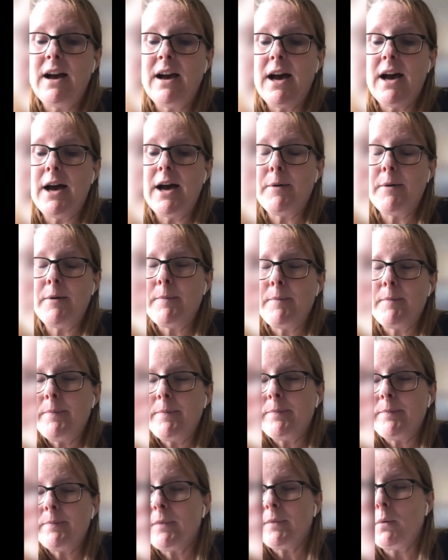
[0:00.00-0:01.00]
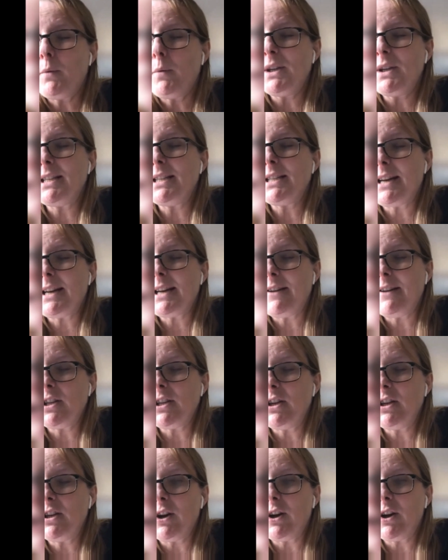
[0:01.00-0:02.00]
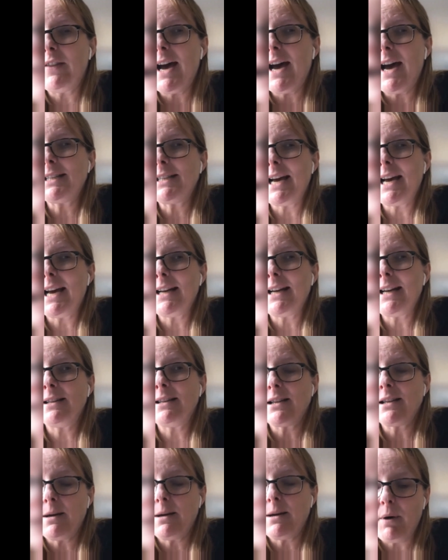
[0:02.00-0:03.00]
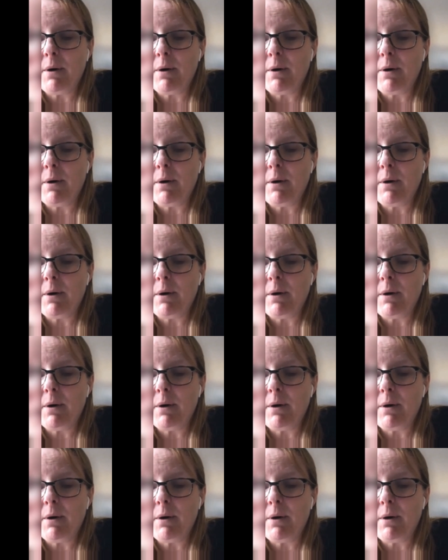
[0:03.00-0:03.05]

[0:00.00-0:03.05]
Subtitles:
We did have to look at that and